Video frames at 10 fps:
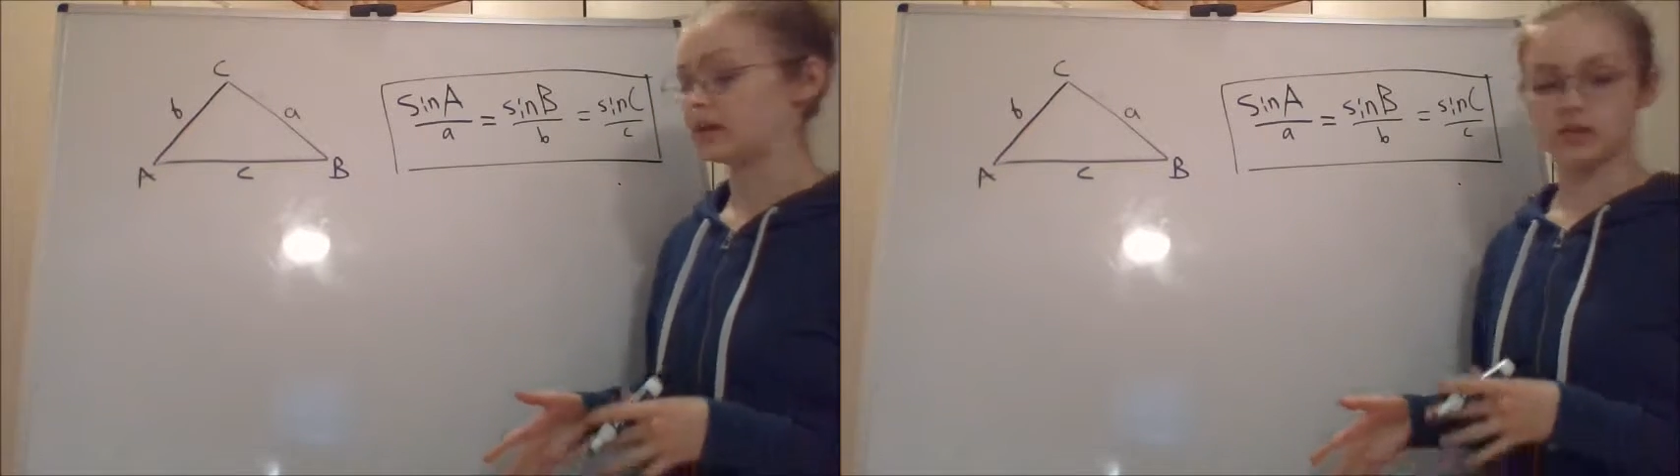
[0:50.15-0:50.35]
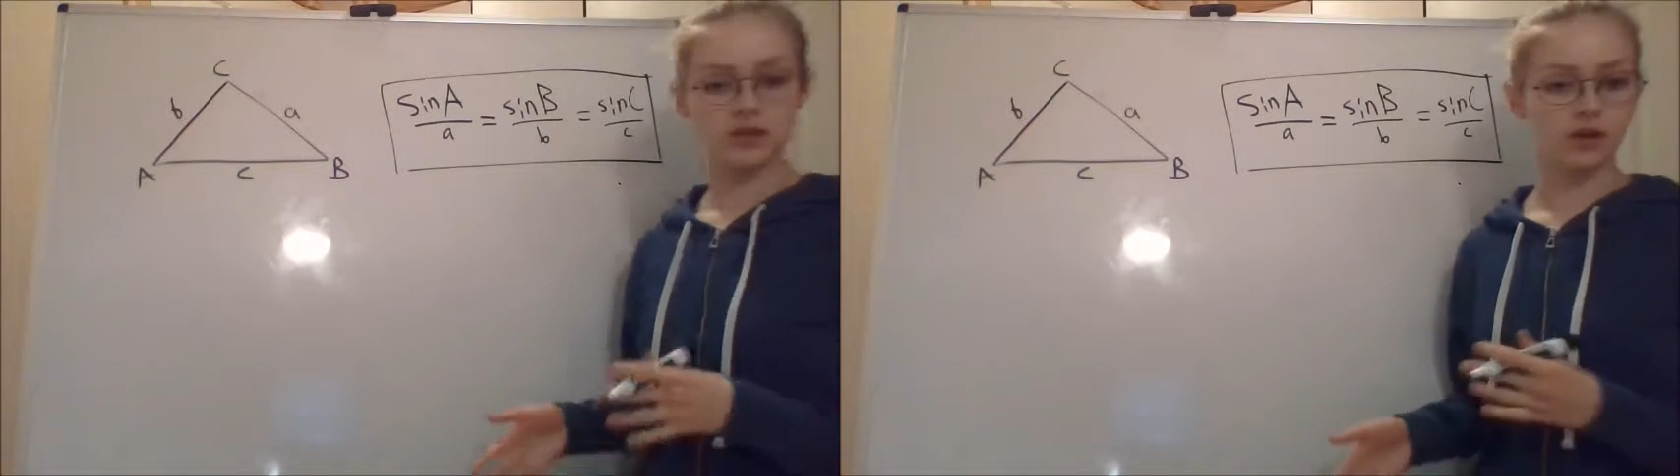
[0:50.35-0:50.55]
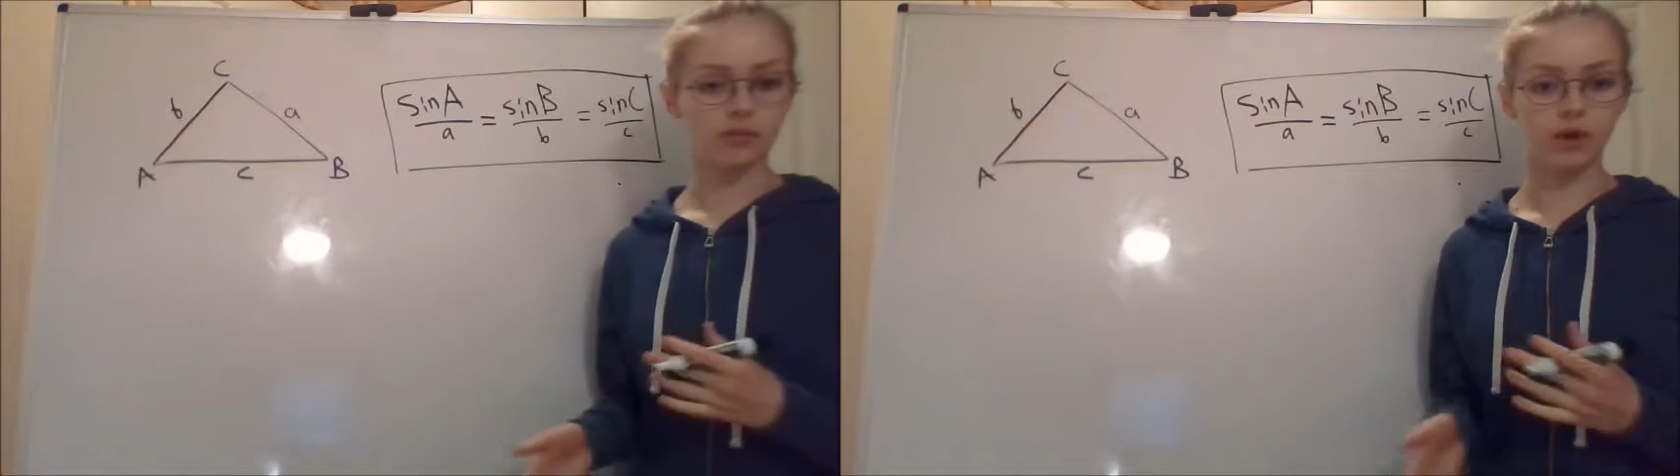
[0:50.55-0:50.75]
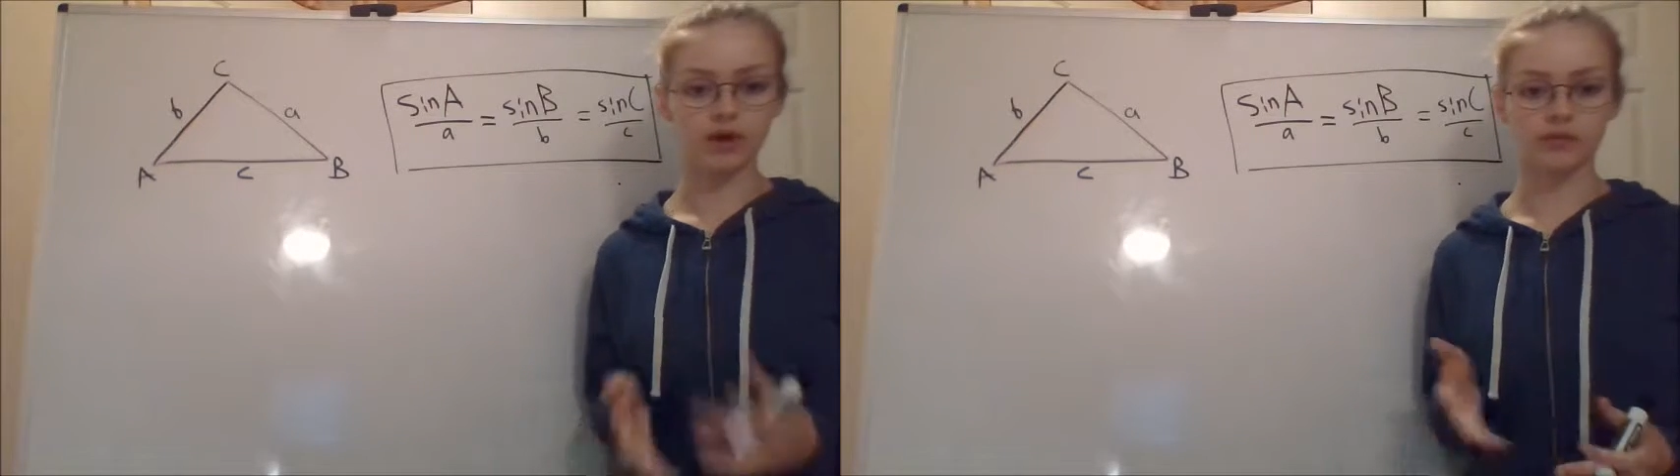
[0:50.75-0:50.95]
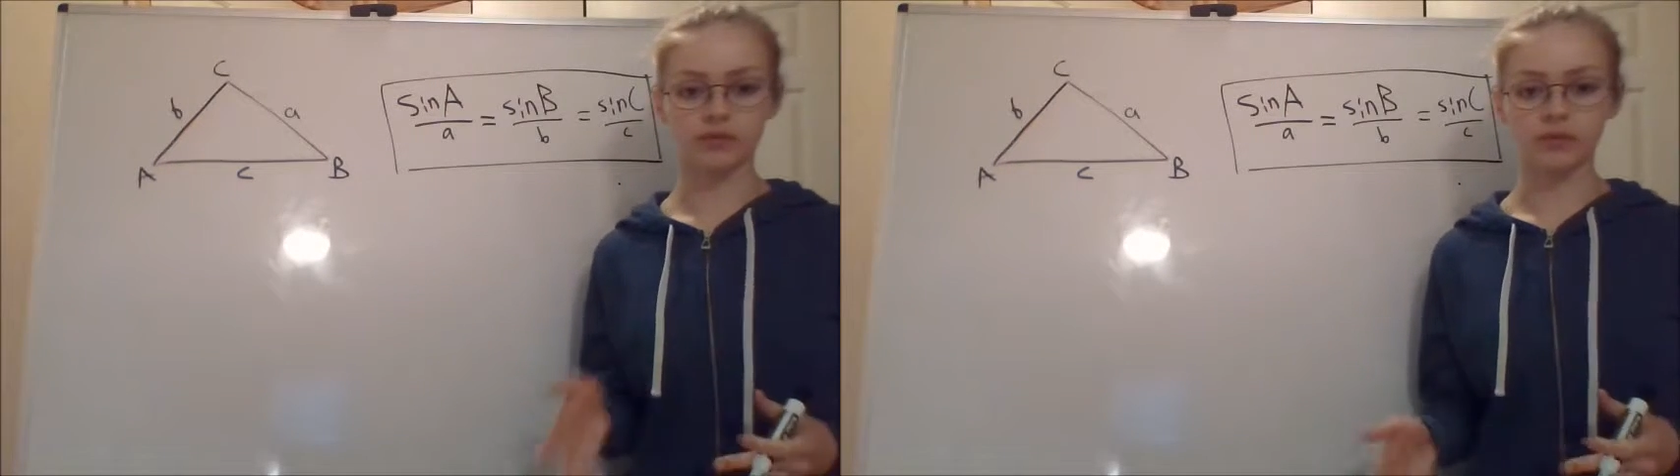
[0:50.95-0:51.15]
based on
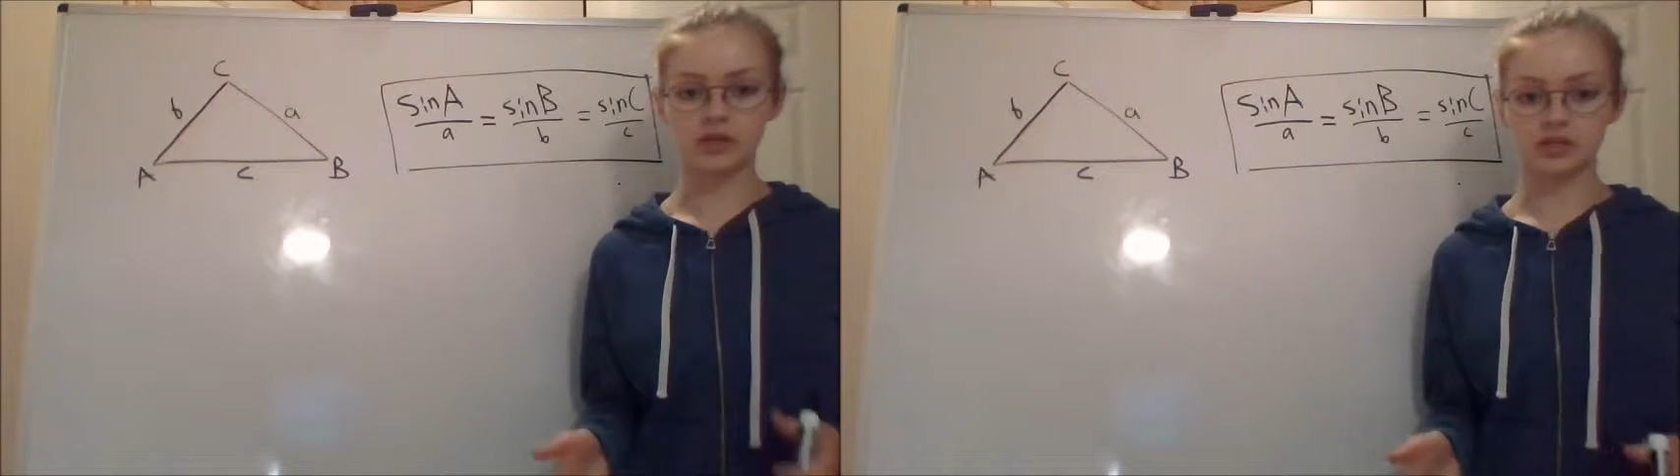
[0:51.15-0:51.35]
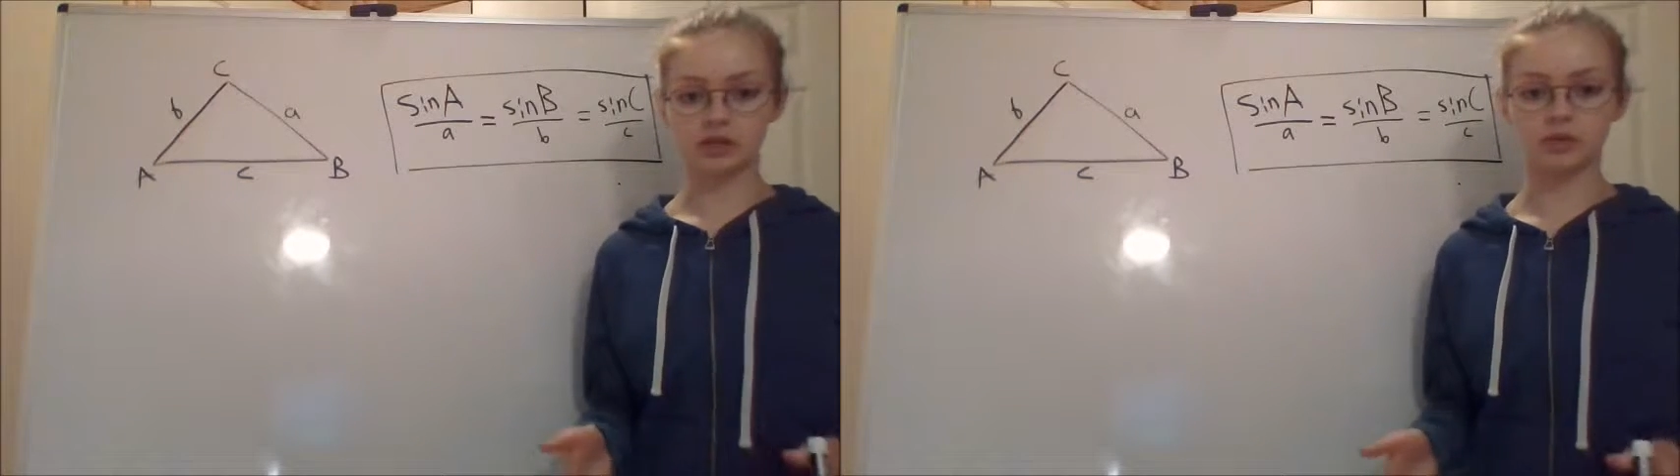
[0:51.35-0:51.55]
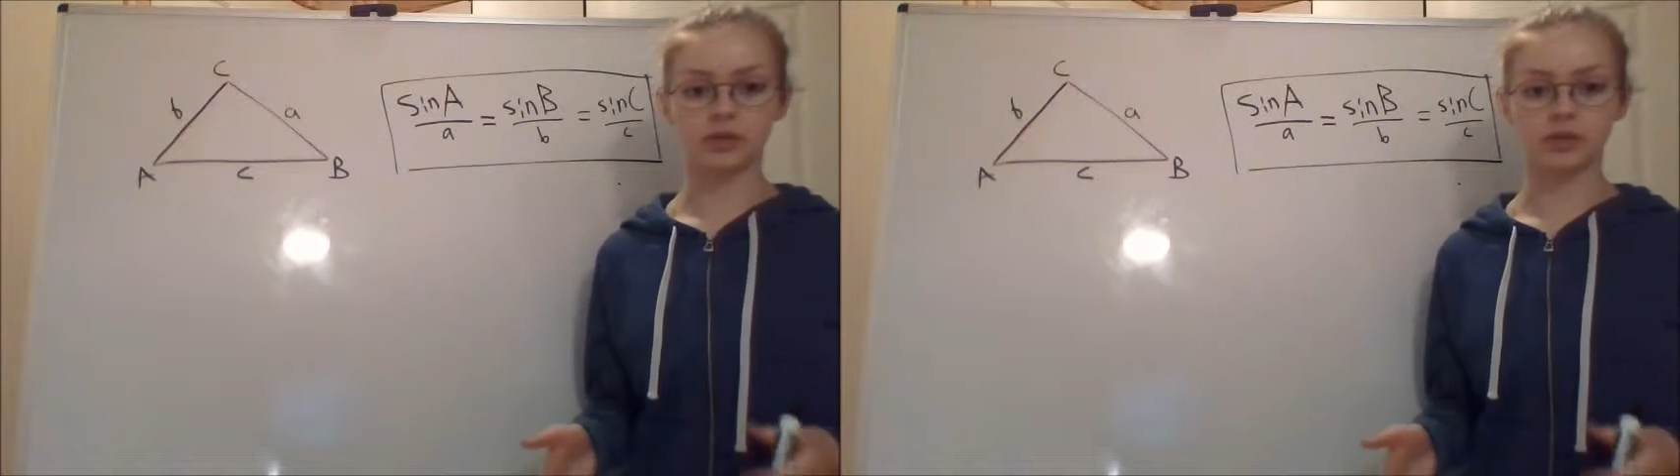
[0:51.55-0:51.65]
what information that